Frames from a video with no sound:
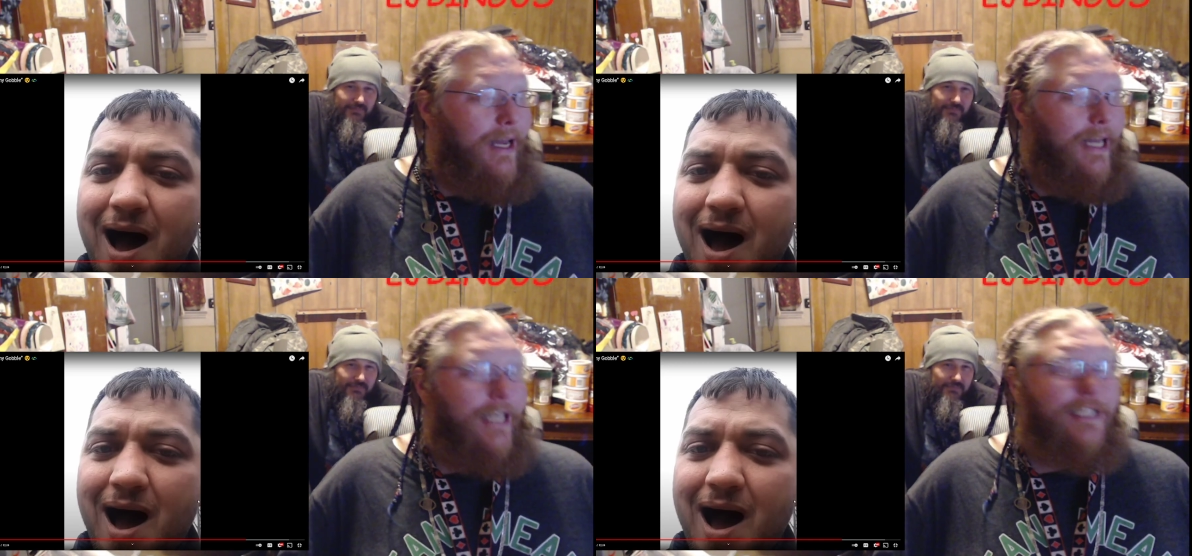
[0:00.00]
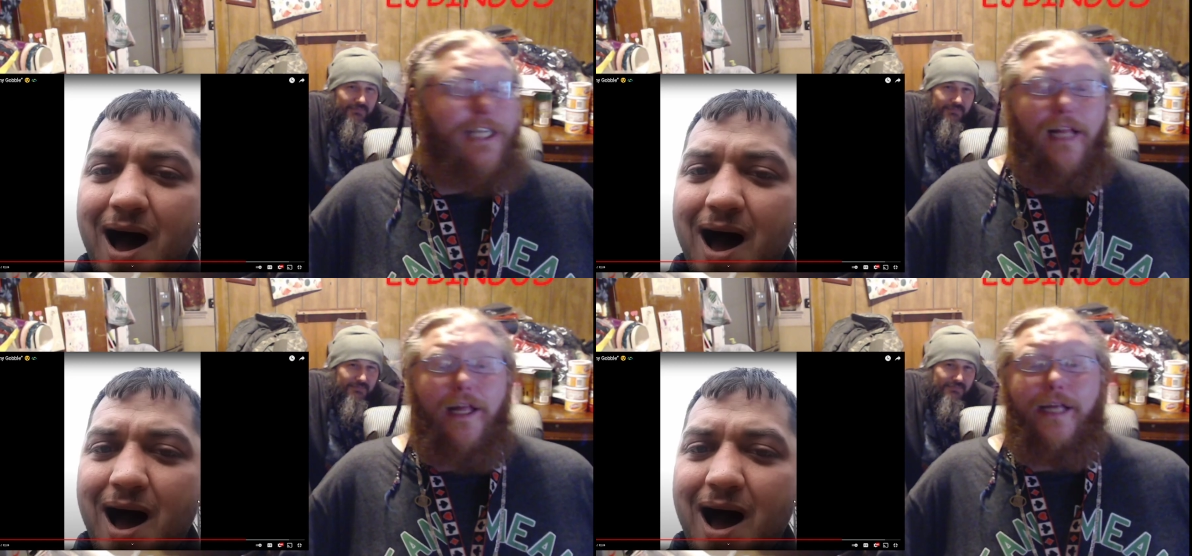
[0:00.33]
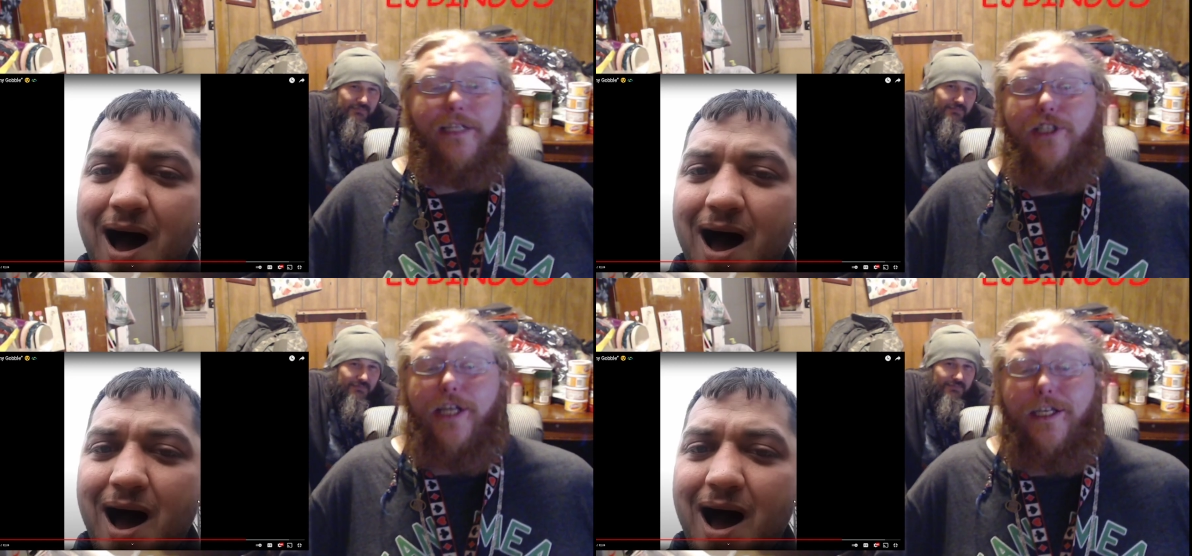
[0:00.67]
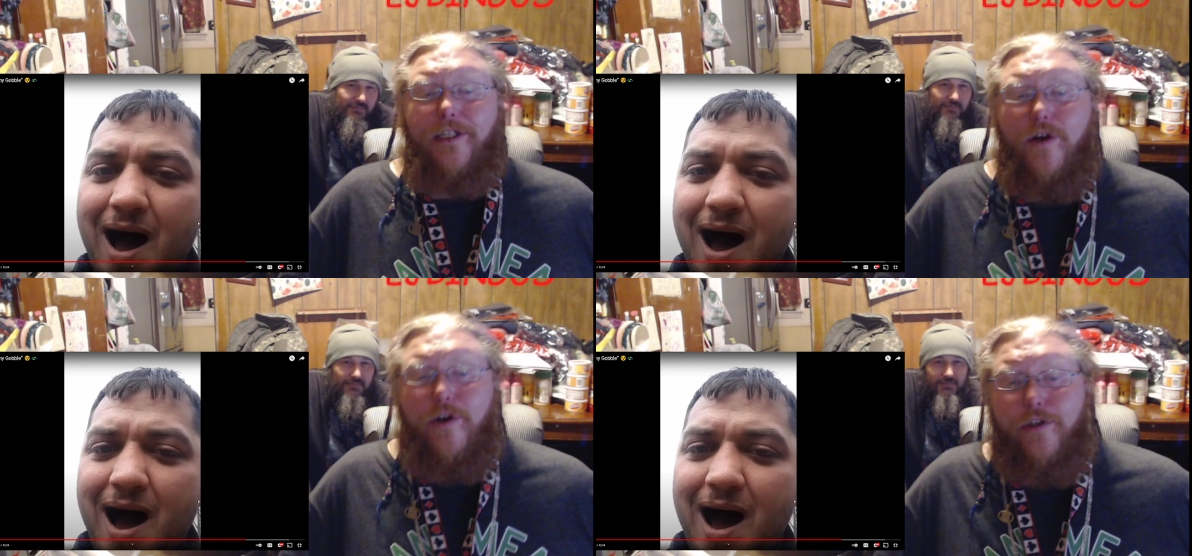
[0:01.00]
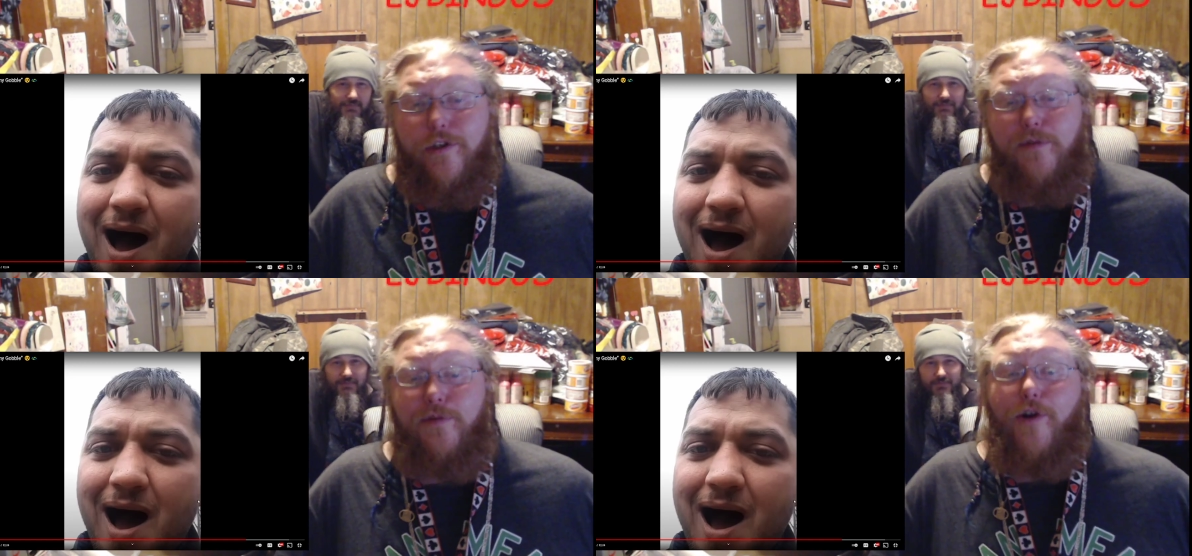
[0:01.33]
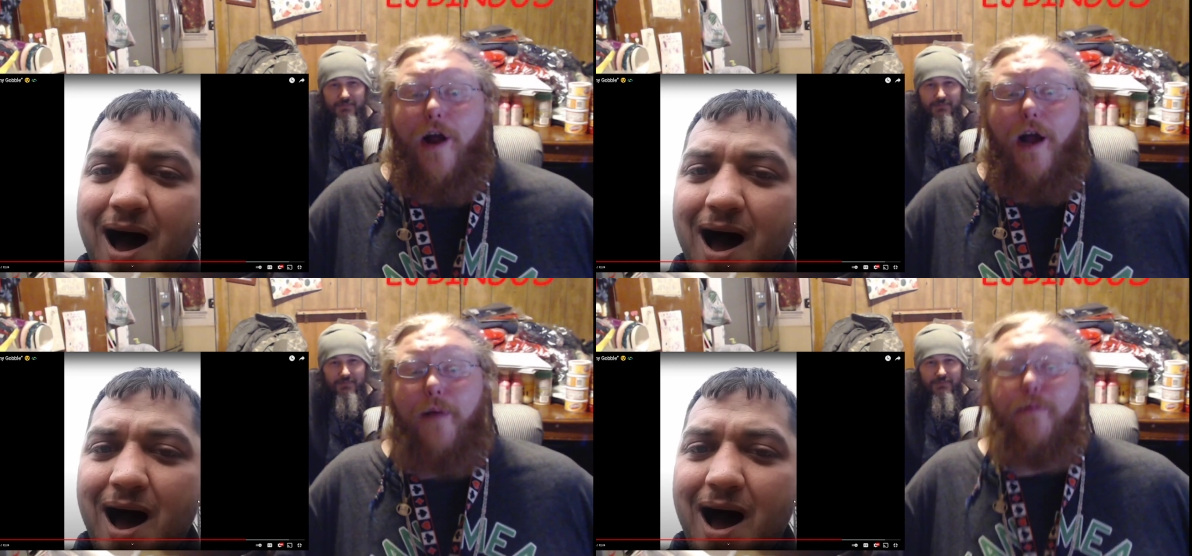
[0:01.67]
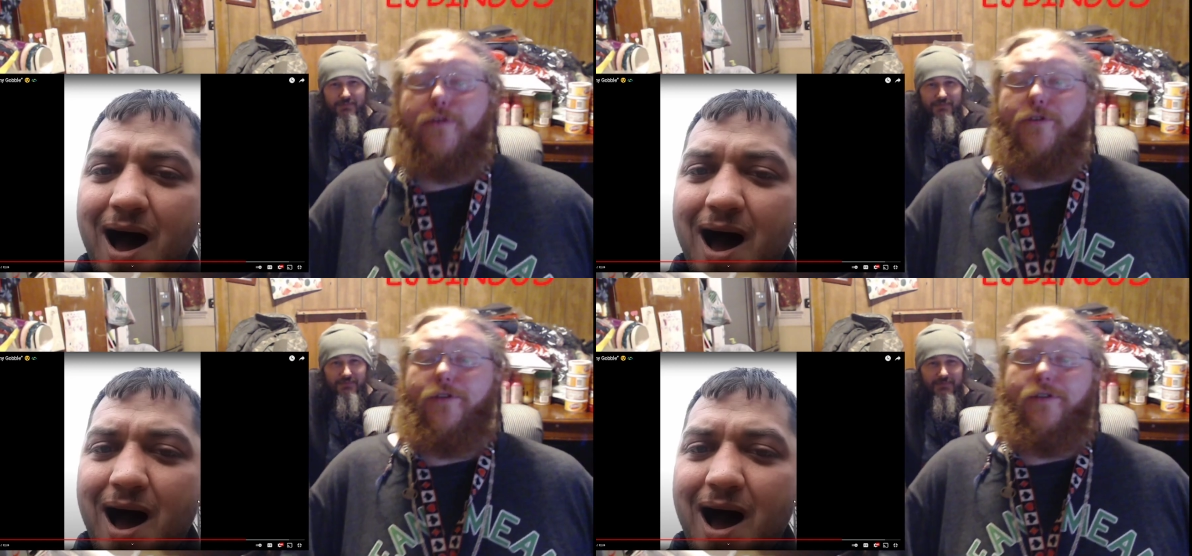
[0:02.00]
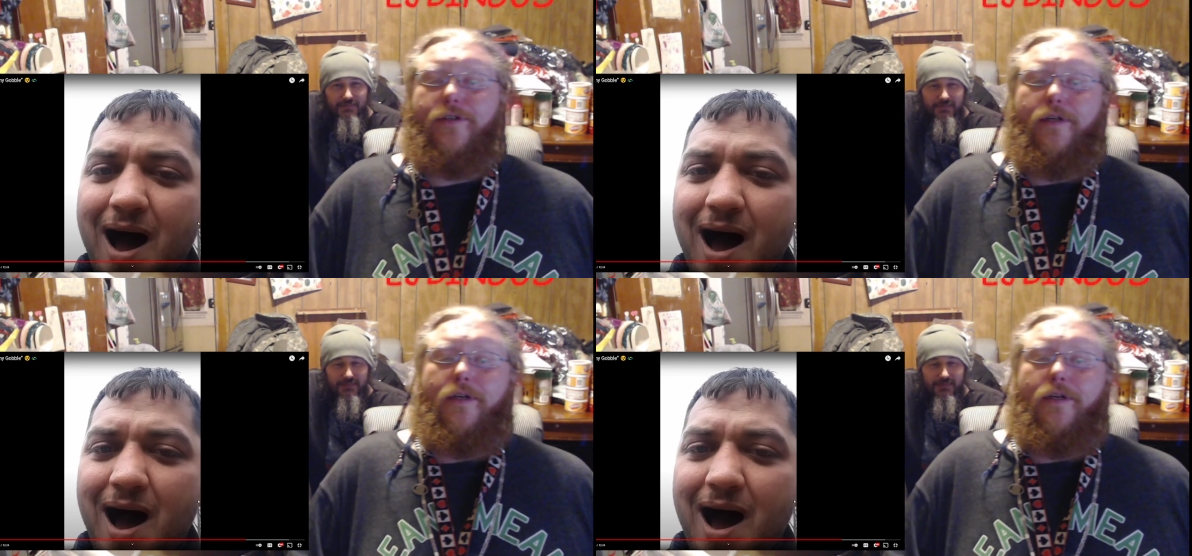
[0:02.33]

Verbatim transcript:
Speaker 1: He's got like 600 subscribers.